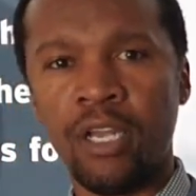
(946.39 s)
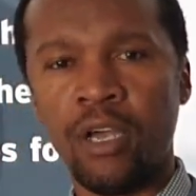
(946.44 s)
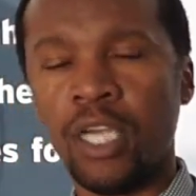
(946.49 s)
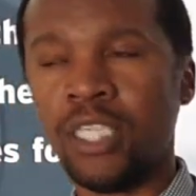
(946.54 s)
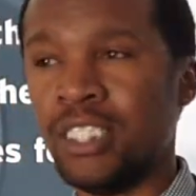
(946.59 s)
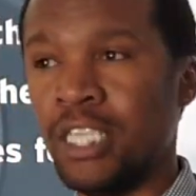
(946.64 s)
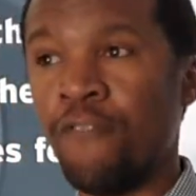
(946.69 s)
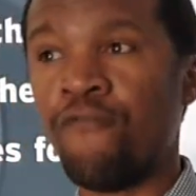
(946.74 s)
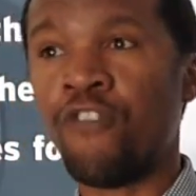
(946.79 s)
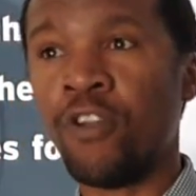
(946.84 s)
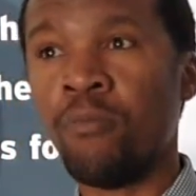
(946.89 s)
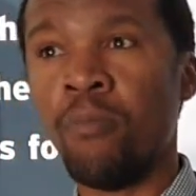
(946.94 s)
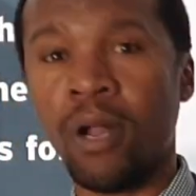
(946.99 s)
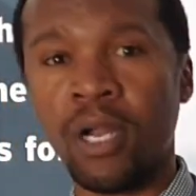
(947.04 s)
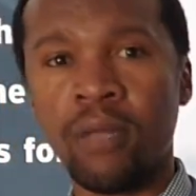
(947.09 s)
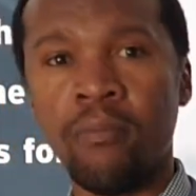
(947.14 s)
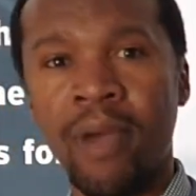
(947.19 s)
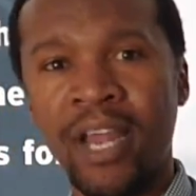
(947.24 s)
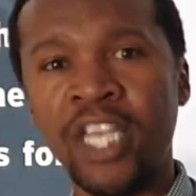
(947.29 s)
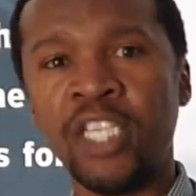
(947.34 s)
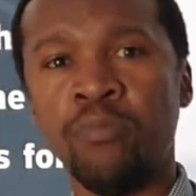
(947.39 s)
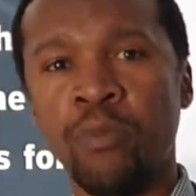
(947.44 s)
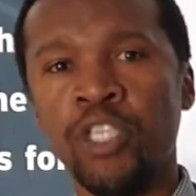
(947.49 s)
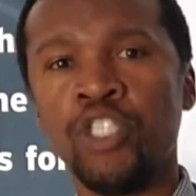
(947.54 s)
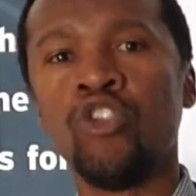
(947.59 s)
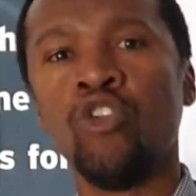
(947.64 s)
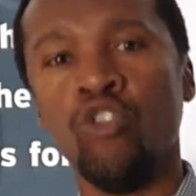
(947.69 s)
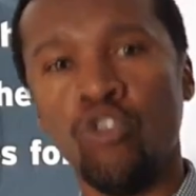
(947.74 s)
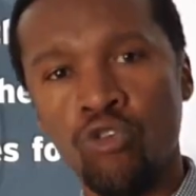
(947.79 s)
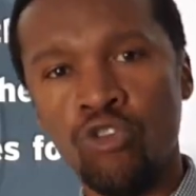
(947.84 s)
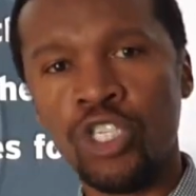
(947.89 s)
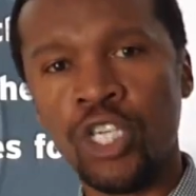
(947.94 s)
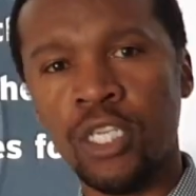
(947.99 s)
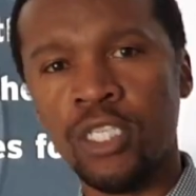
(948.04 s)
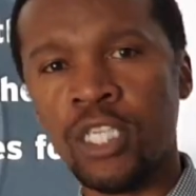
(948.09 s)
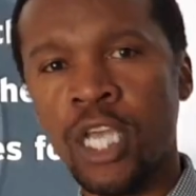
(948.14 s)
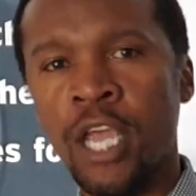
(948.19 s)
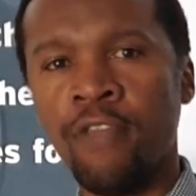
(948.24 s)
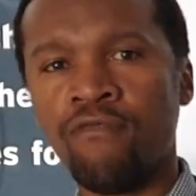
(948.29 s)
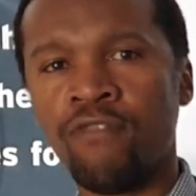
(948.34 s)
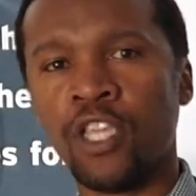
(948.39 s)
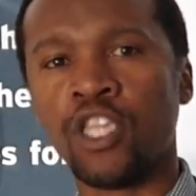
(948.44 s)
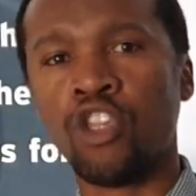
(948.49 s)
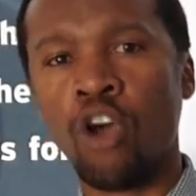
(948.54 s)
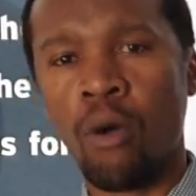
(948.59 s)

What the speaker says: different management solutions that the